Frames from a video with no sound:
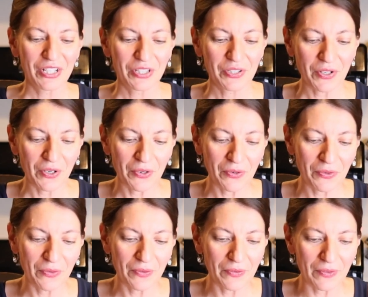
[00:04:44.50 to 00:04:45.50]

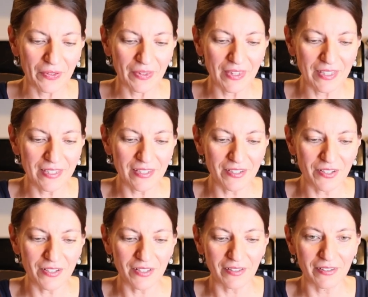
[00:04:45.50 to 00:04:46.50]
So this is
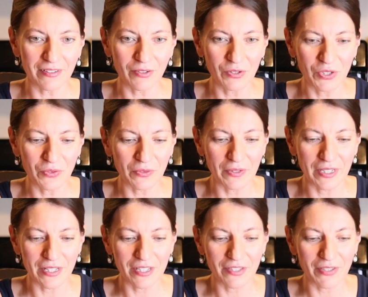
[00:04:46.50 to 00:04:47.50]
just a little tool, and
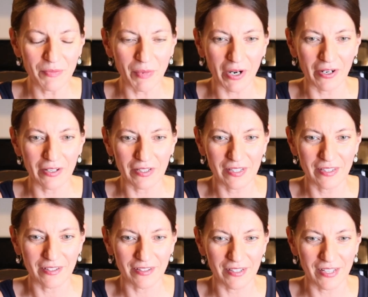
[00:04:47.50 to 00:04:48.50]
it's 3 parts.
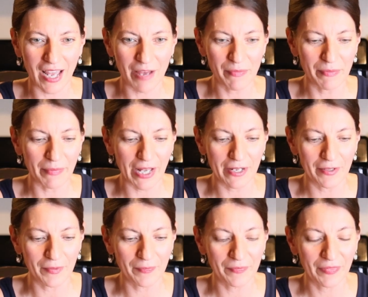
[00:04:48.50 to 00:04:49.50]
There's a top and
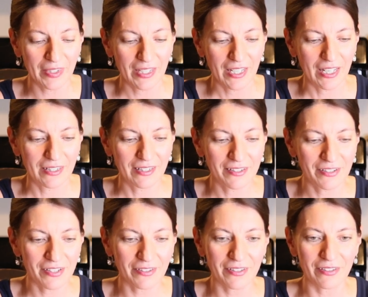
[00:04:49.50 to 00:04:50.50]
bottom, and then
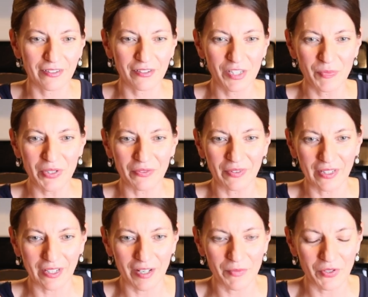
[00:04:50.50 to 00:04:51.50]
there's a little spoon
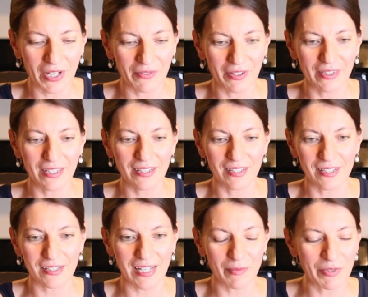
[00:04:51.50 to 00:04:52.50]
that comes right with it. It's a
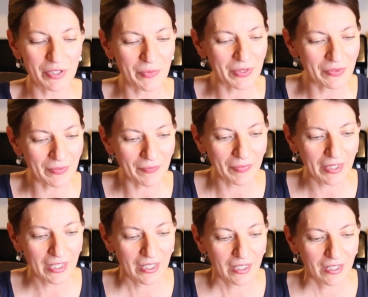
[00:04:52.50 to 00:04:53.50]
tablespoon.
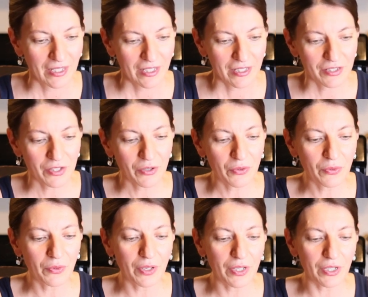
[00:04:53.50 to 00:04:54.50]

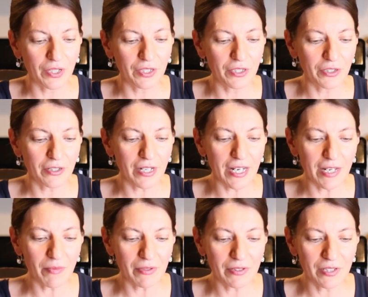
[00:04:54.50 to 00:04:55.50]
So you're
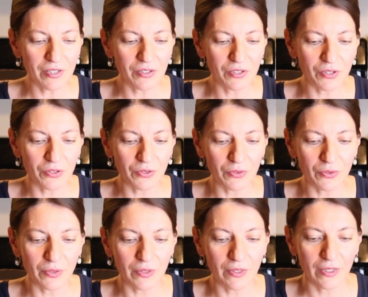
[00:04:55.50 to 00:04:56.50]
able to do
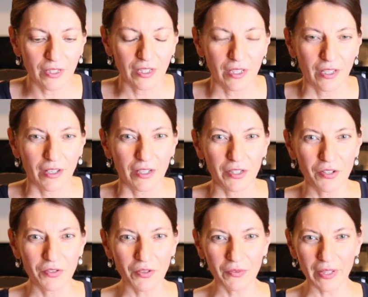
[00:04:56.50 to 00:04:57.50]

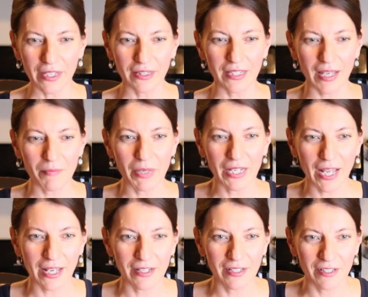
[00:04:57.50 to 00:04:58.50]
you know, like the
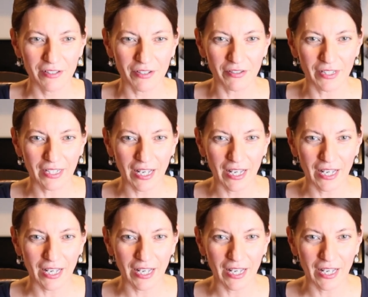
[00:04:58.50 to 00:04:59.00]
empanadas or the